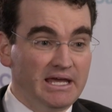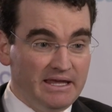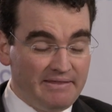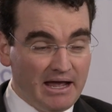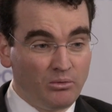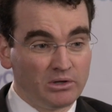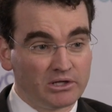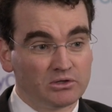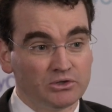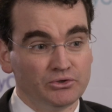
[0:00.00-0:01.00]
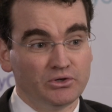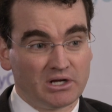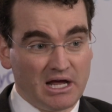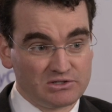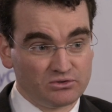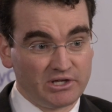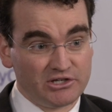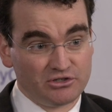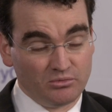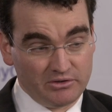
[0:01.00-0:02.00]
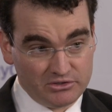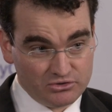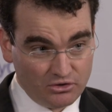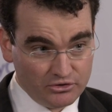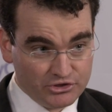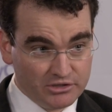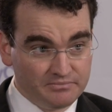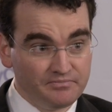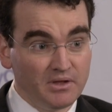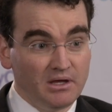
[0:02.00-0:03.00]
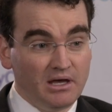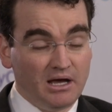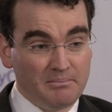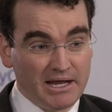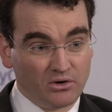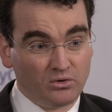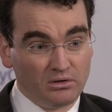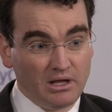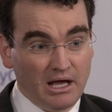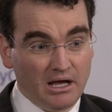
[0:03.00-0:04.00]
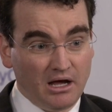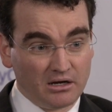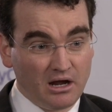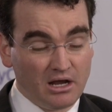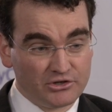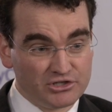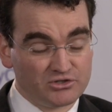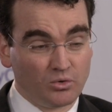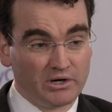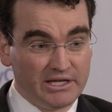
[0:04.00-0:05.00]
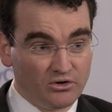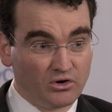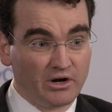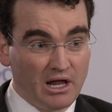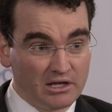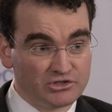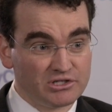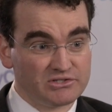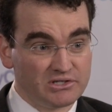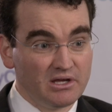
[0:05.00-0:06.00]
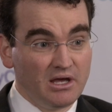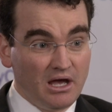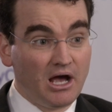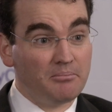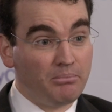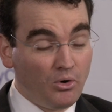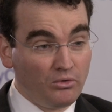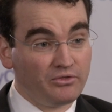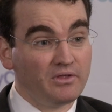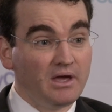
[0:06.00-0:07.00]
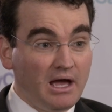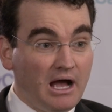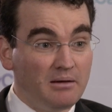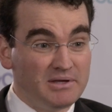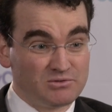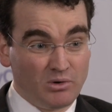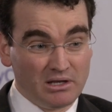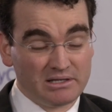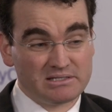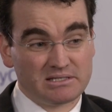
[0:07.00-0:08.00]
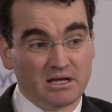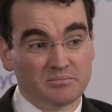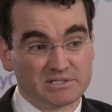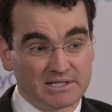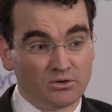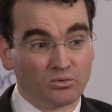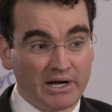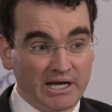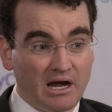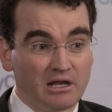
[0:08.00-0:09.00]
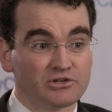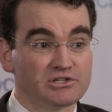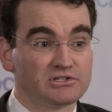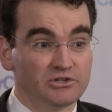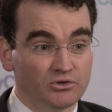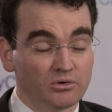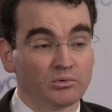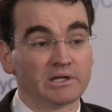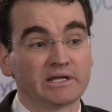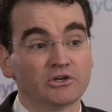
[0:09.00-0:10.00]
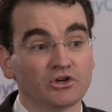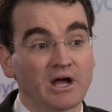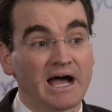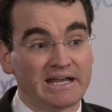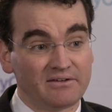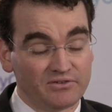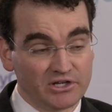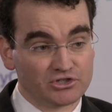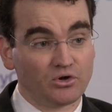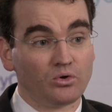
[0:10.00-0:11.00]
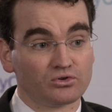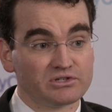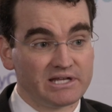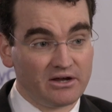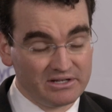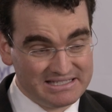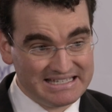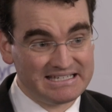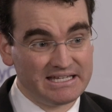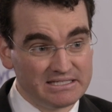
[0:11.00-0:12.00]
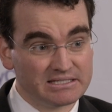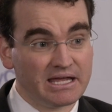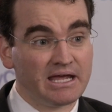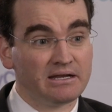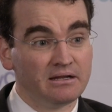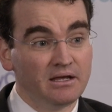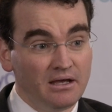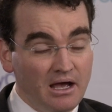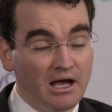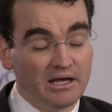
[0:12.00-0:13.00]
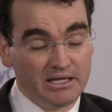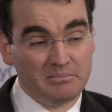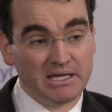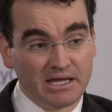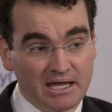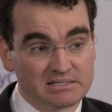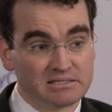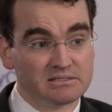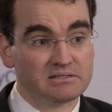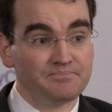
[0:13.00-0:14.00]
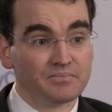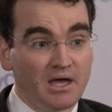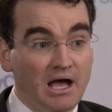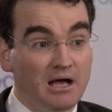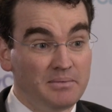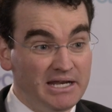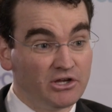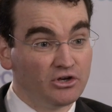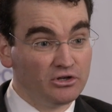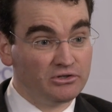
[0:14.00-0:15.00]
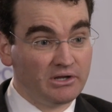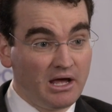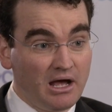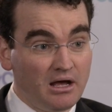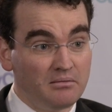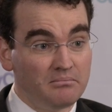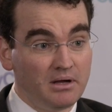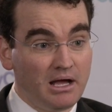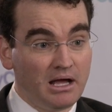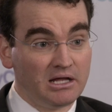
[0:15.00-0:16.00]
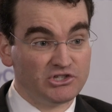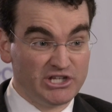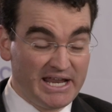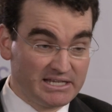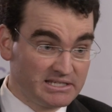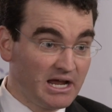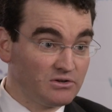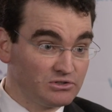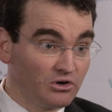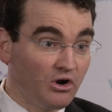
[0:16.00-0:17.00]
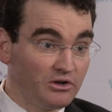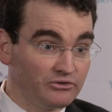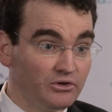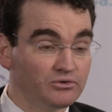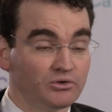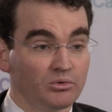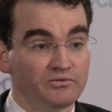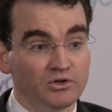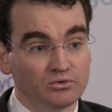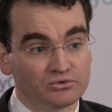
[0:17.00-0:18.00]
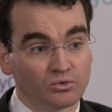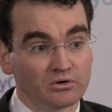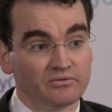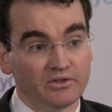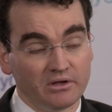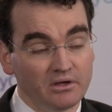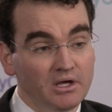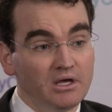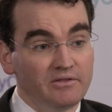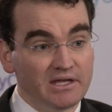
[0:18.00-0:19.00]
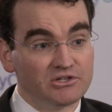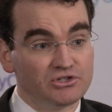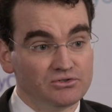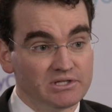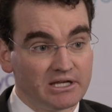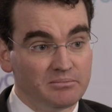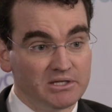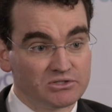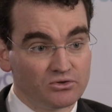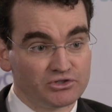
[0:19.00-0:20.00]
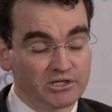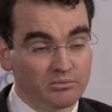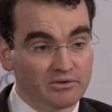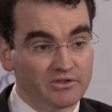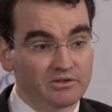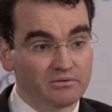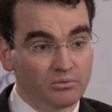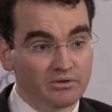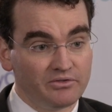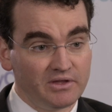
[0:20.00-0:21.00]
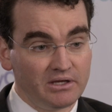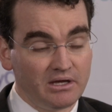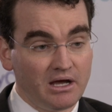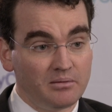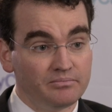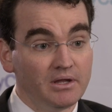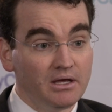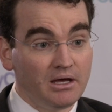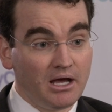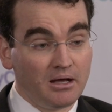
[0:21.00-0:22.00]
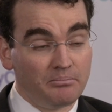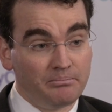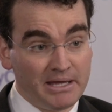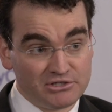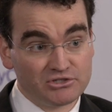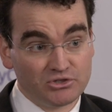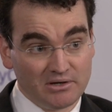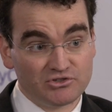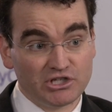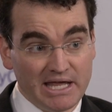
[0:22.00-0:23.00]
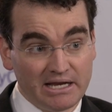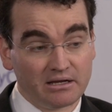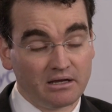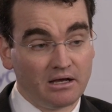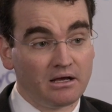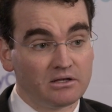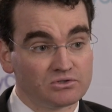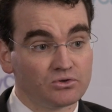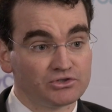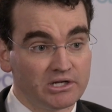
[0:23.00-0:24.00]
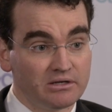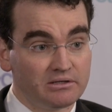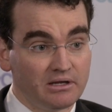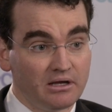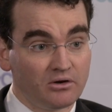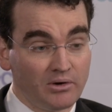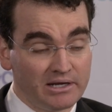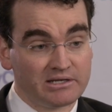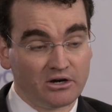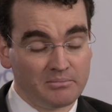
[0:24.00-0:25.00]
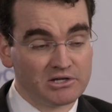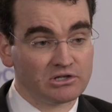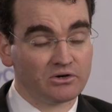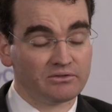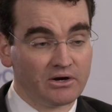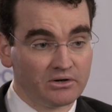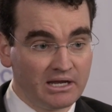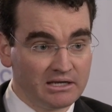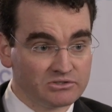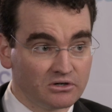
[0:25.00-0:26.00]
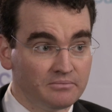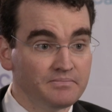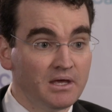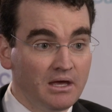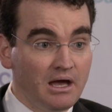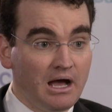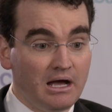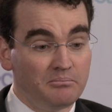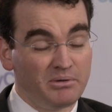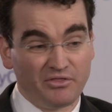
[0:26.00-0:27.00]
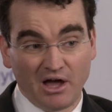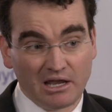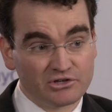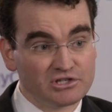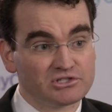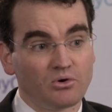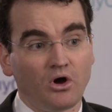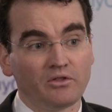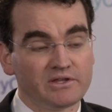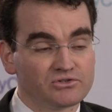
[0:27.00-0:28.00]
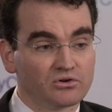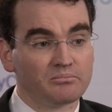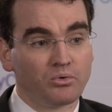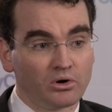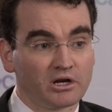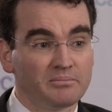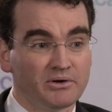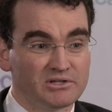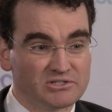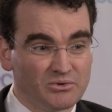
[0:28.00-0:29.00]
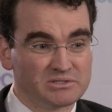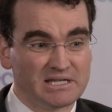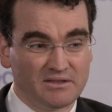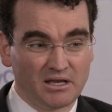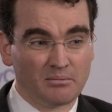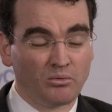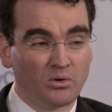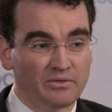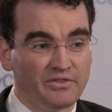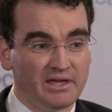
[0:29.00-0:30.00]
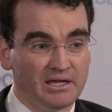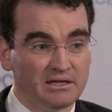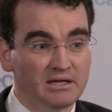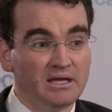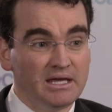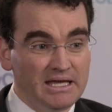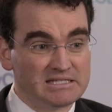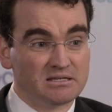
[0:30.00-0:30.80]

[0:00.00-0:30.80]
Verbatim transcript: And that will include a consultation with a surgeon, a medical uh, oncologist, or an endocrinologist, uh, both. Um, as well as um, skilled radiologists to do a really good high definition ultrasound and CT scan uh, in many cases, um, and a good um, uh, genetics counselor also to review sort of the, the issues that can be associated with the, with the um, uh, patients who have genetic uh, associated uh, hereditary medullary thyroid cancer, um, pathologists. So all these are important components. So I would say the number one thing is